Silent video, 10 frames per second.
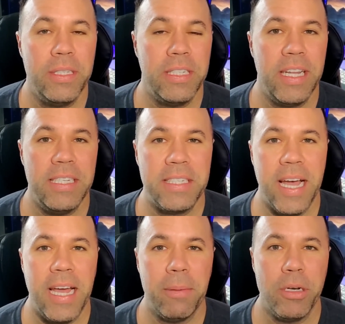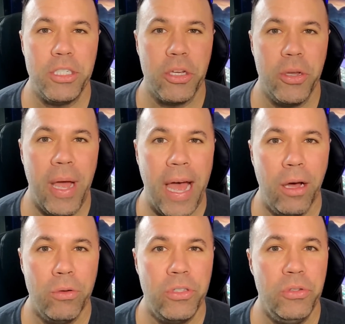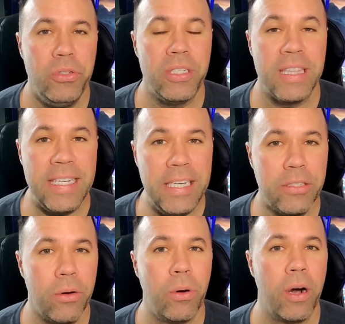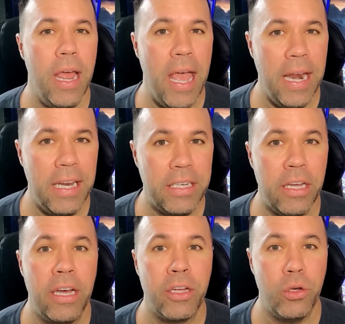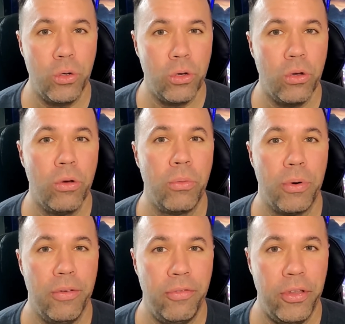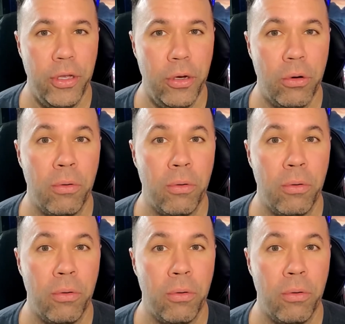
In today's guide, I'm going to show you how to delete or edit a Google review,